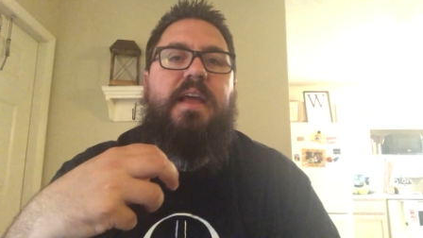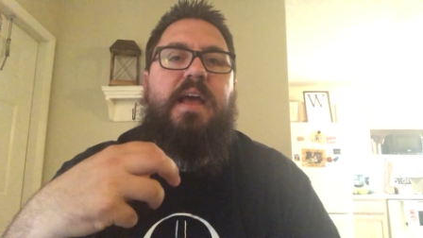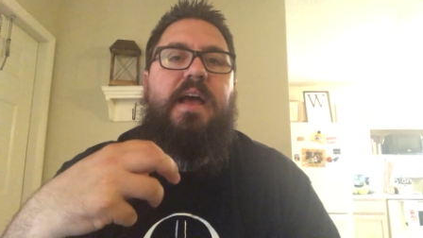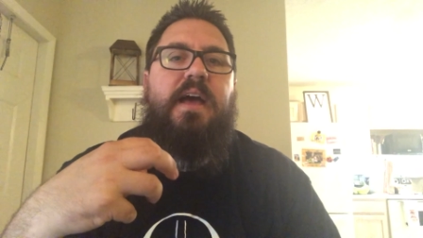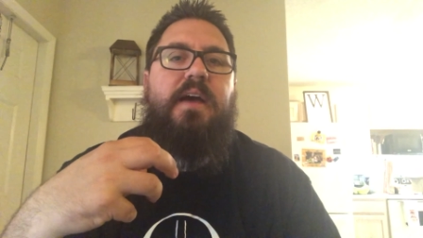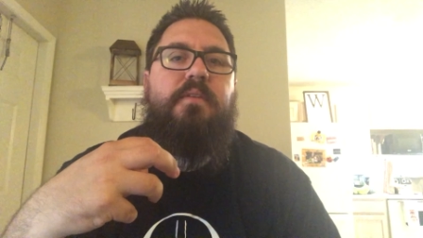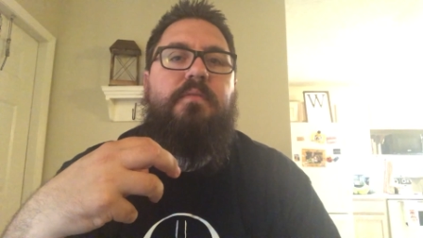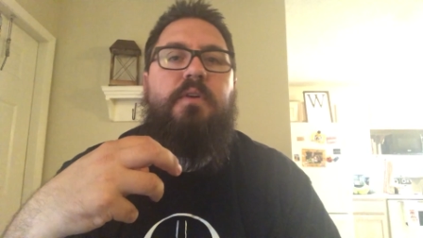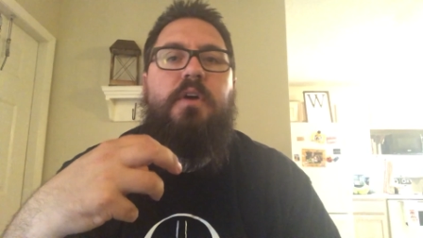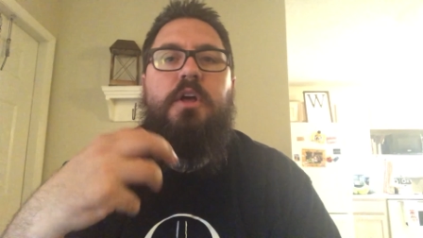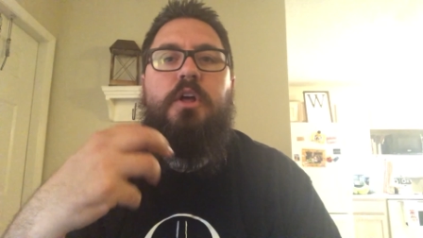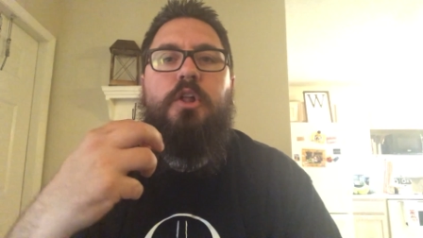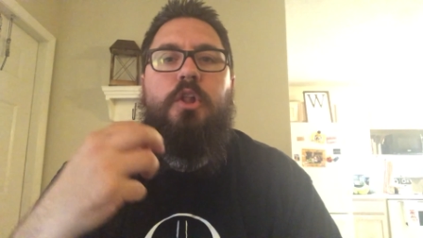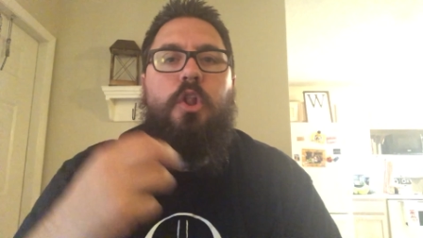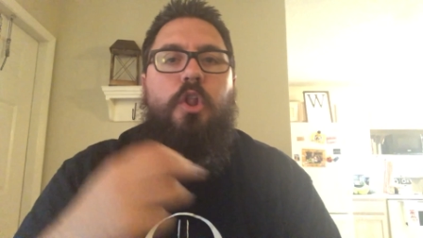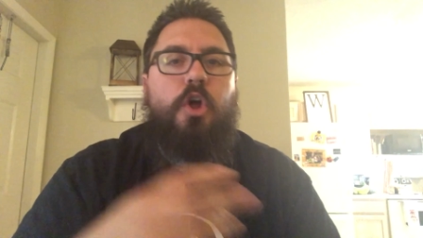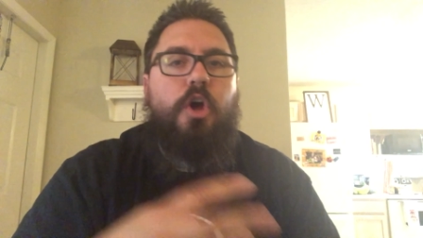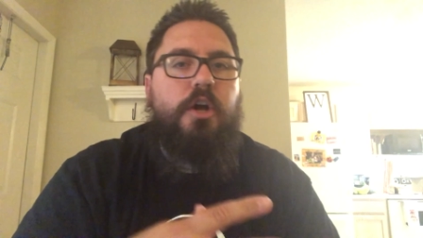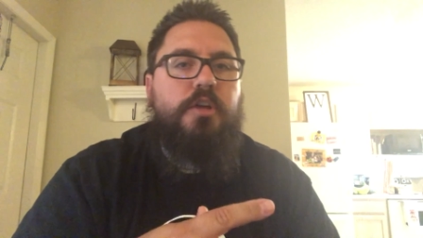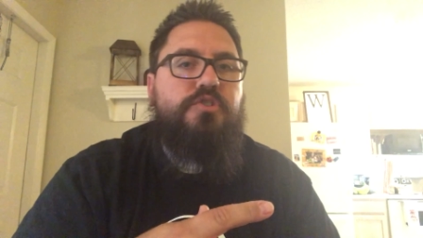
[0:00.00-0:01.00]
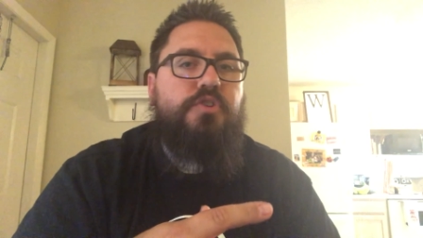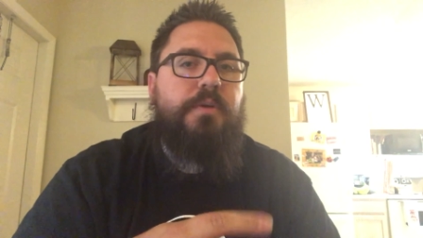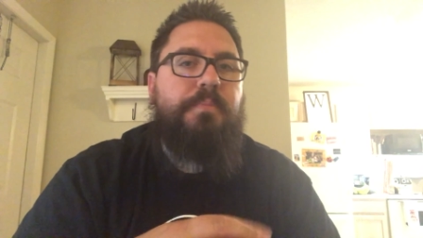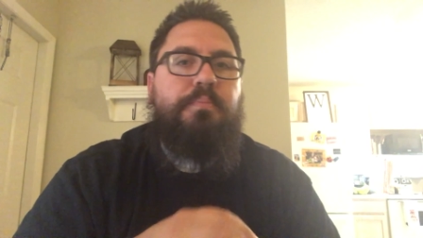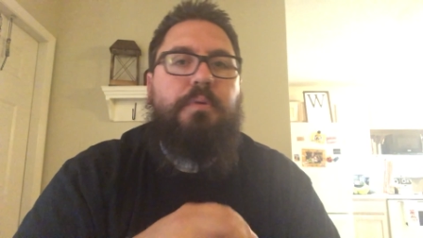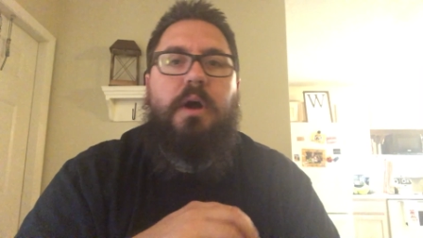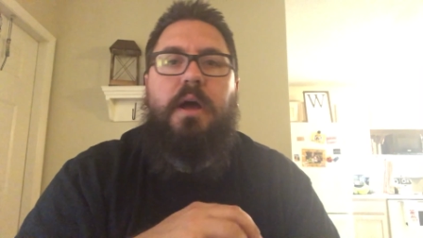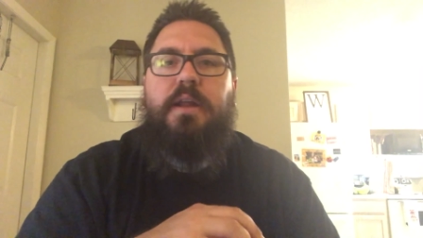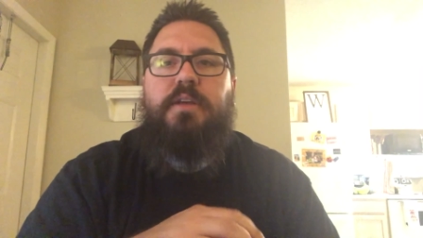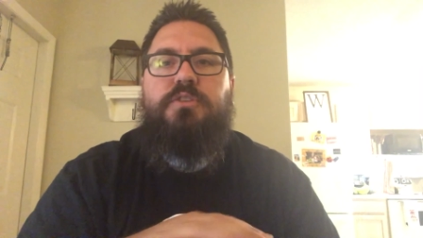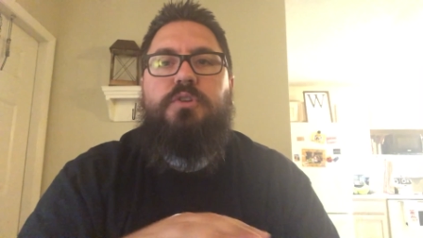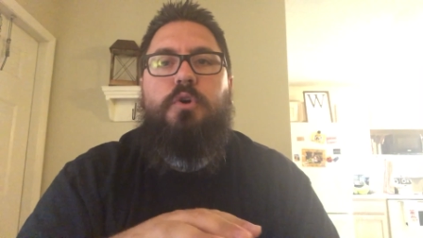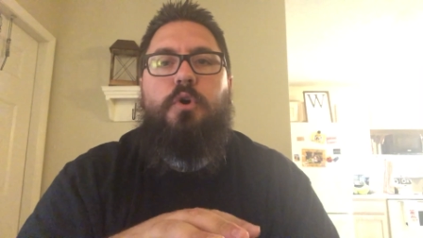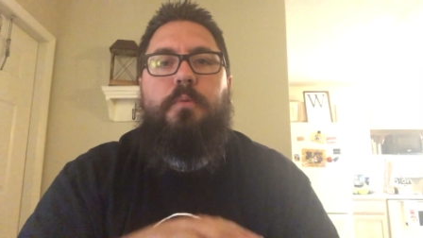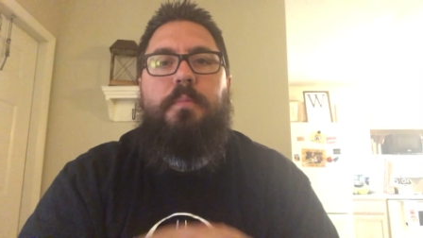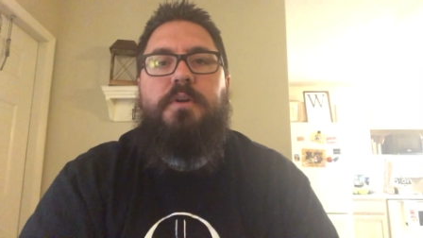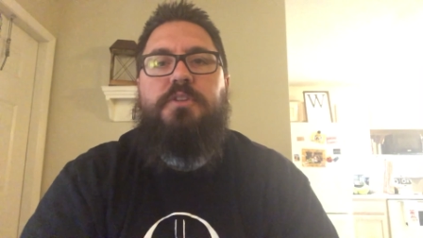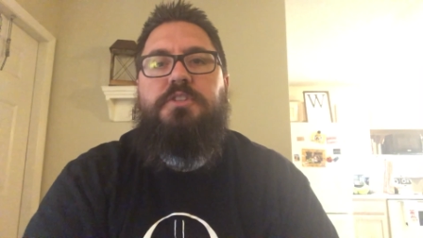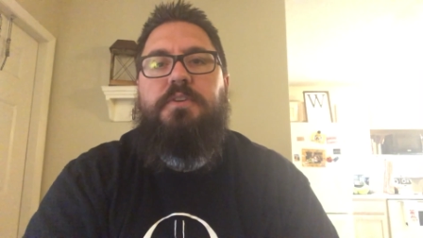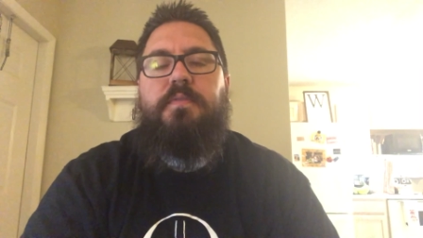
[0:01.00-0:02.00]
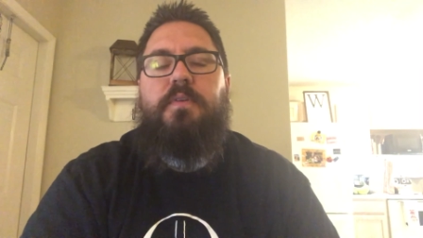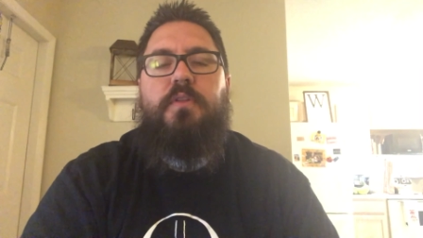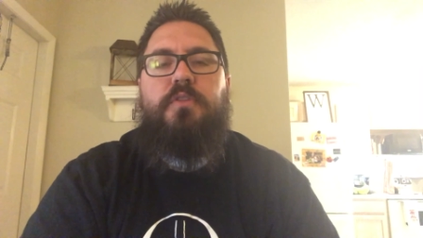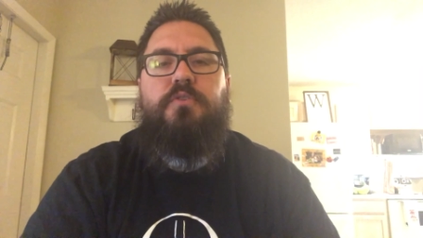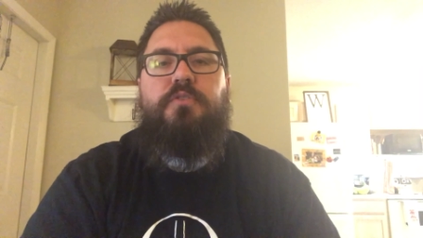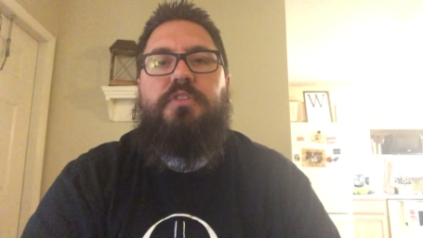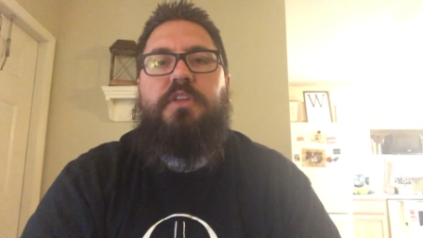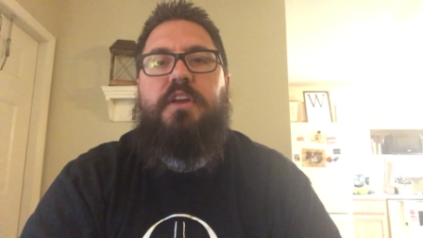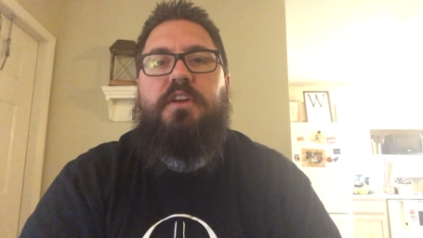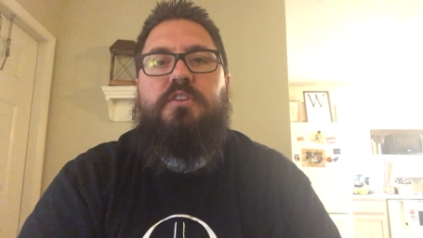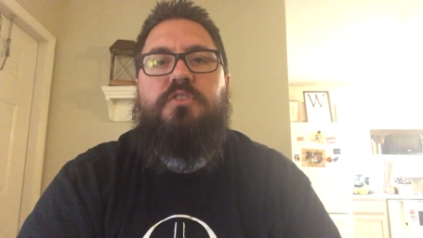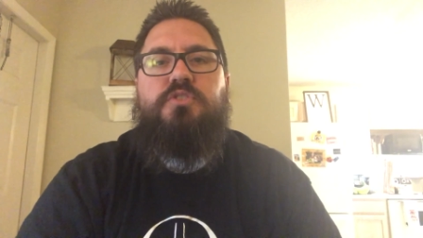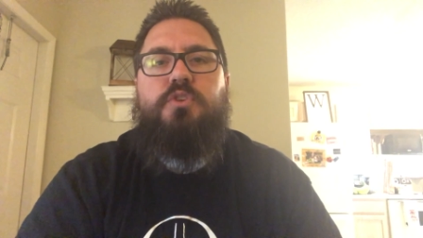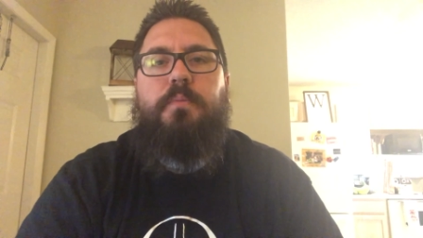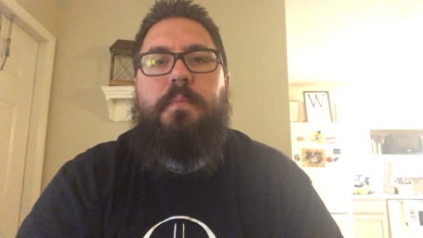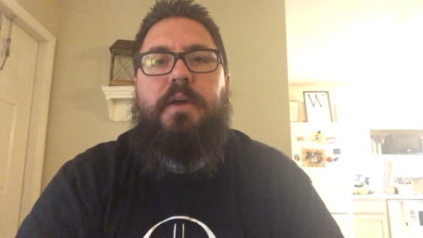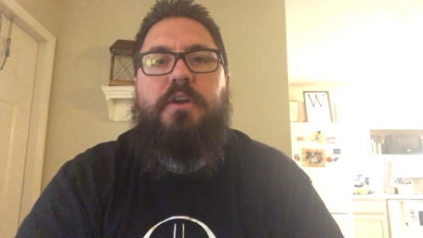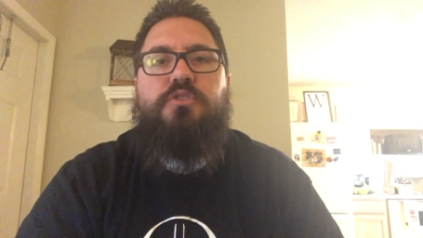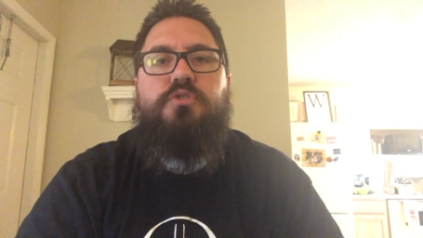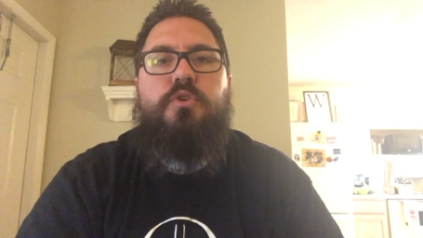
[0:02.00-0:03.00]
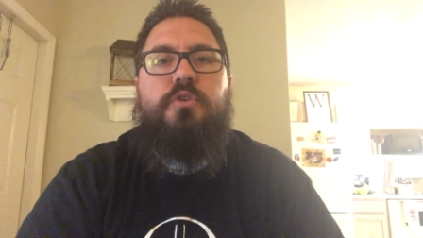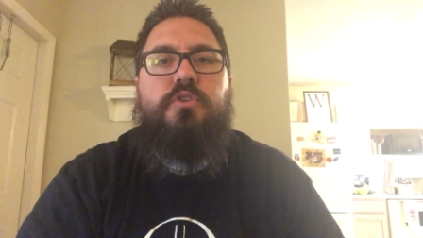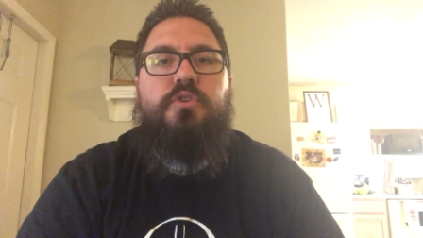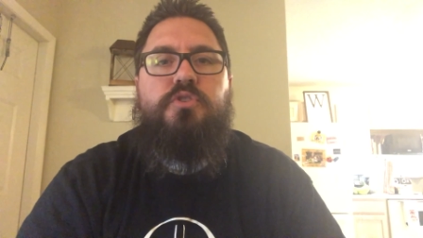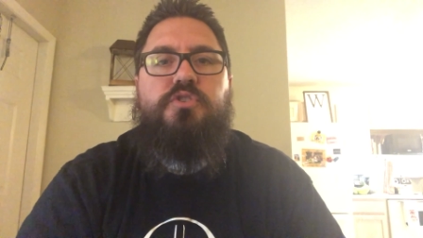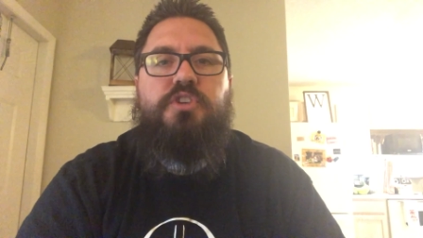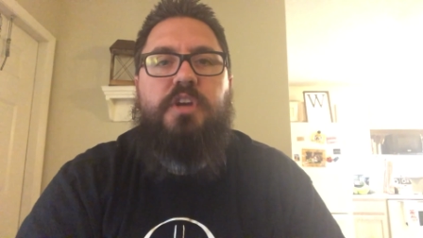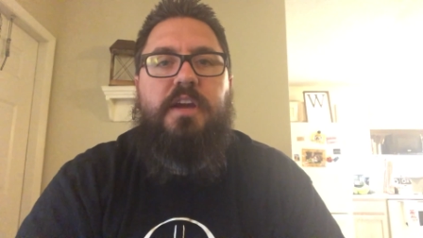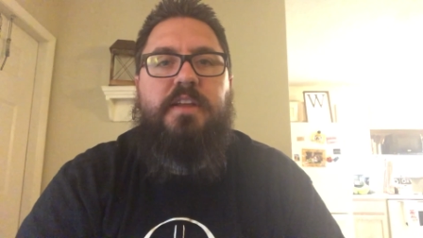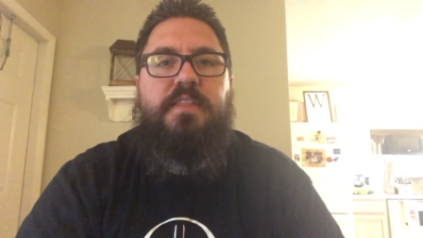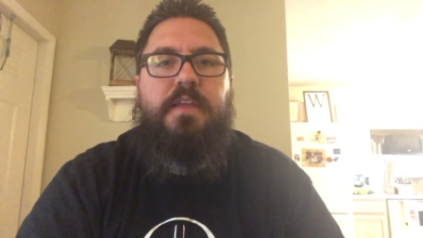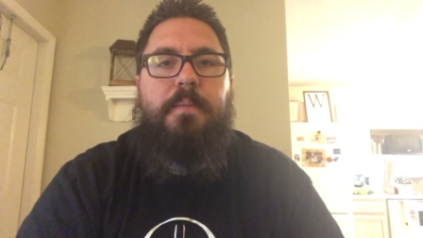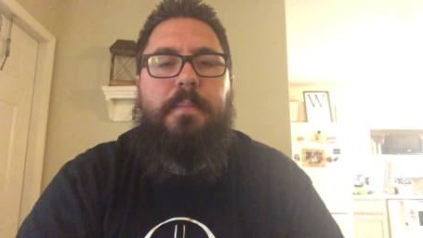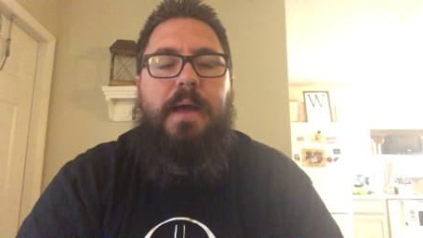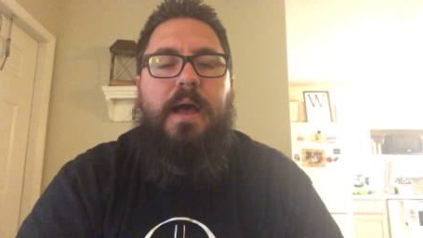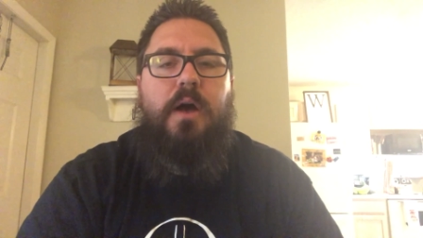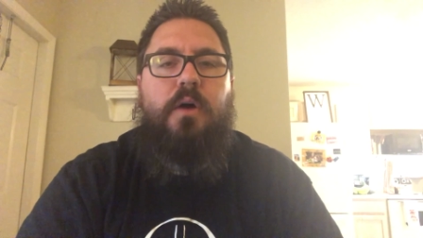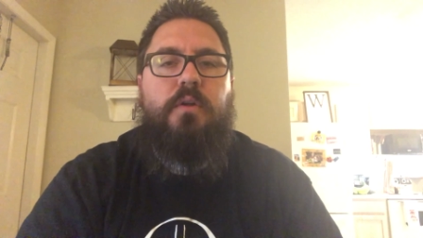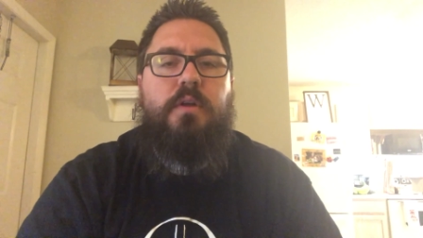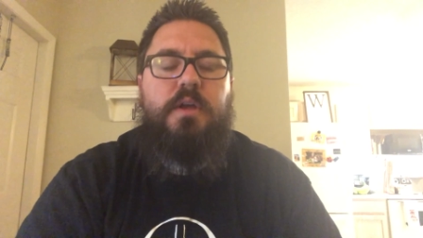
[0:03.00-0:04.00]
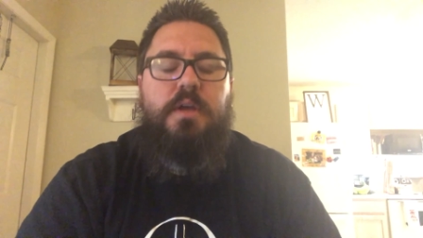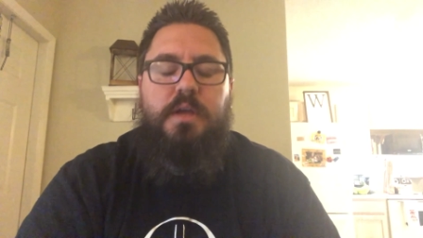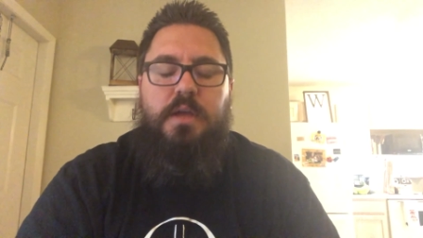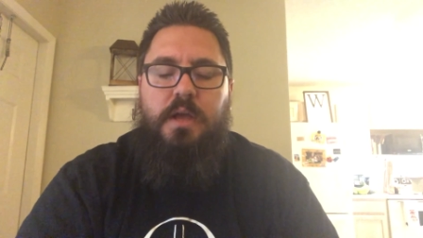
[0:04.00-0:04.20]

have laundry products and a whole bunch of other things. So make sure that you check them out.